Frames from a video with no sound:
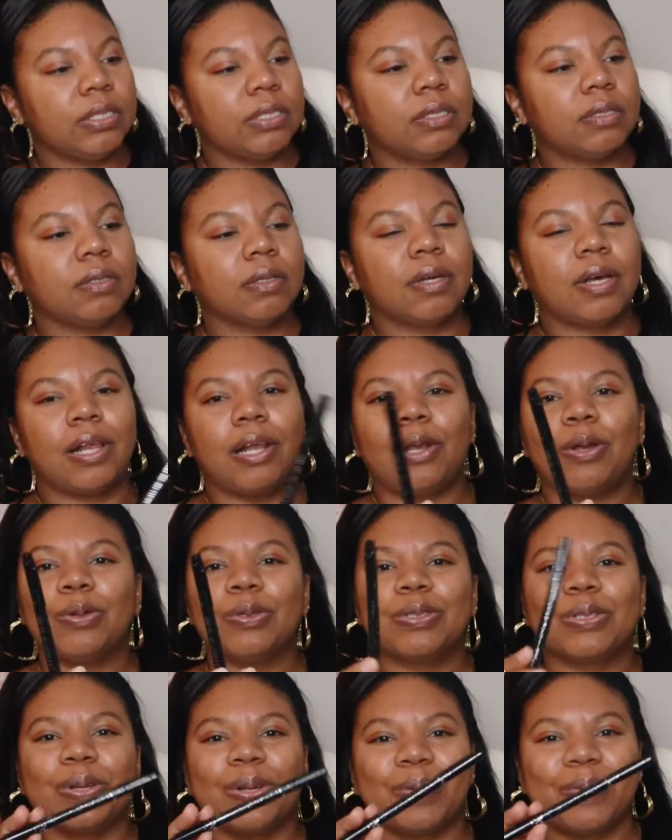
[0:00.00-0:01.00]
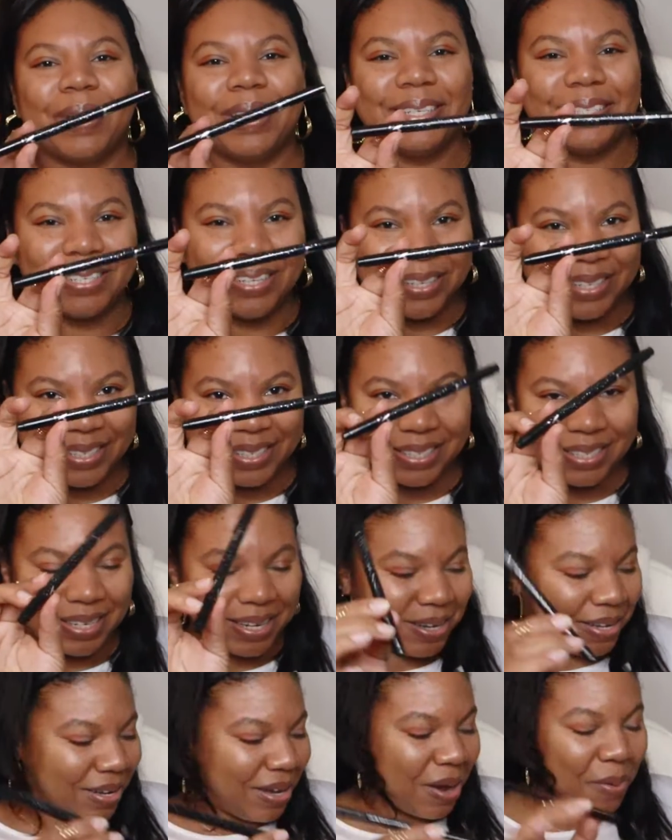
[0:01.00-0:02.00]
it's closed all the way. So this is
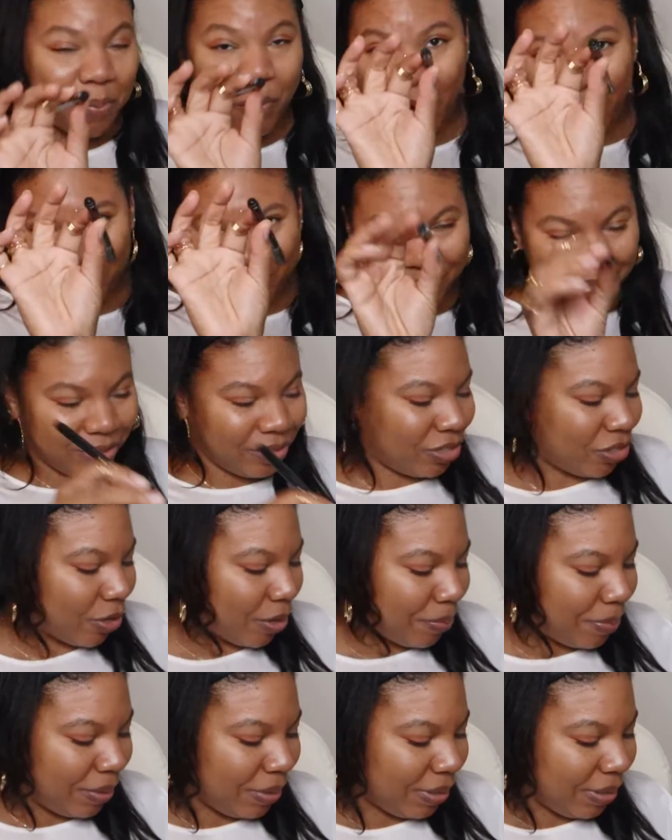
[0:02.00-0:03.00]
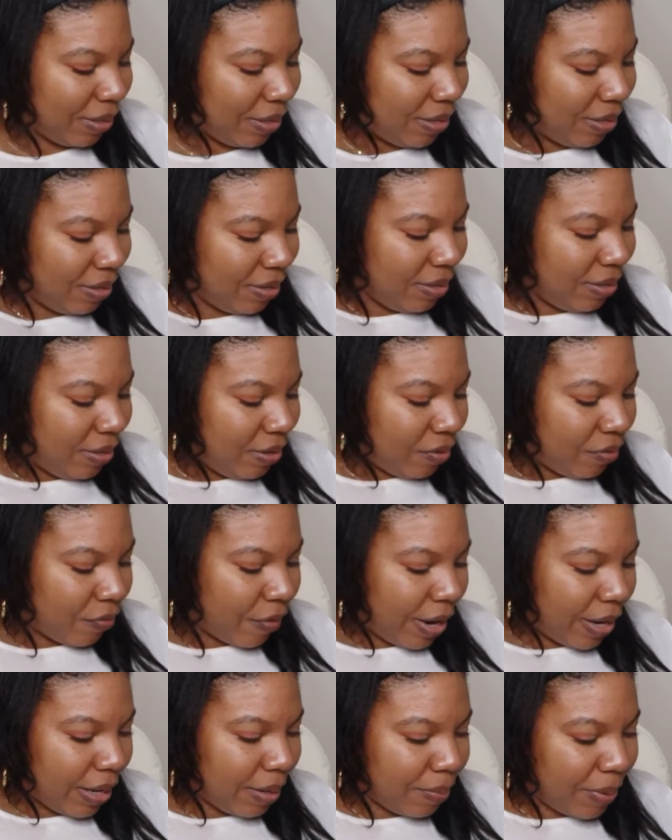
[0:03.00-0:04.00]
a marker, Sharpie
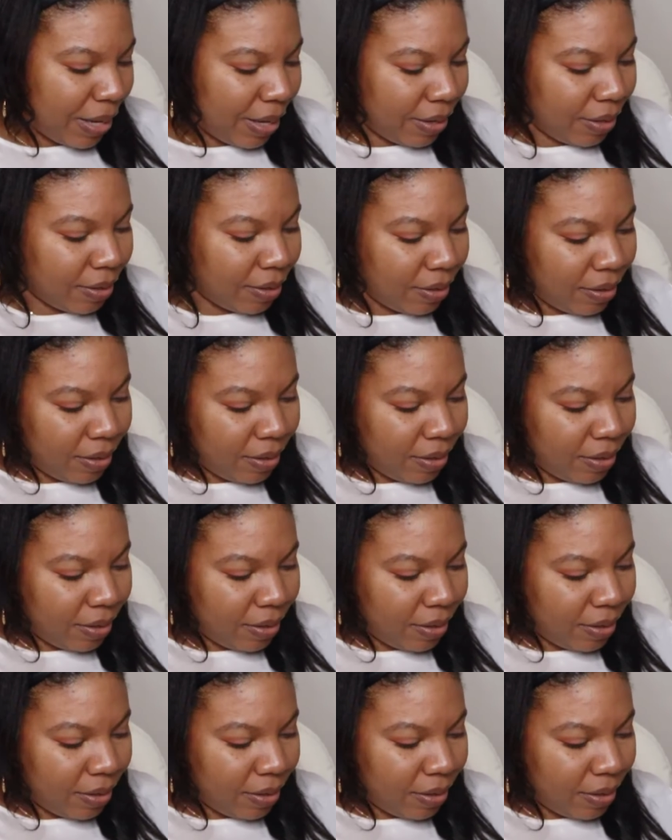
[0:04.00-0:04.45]
writing pen.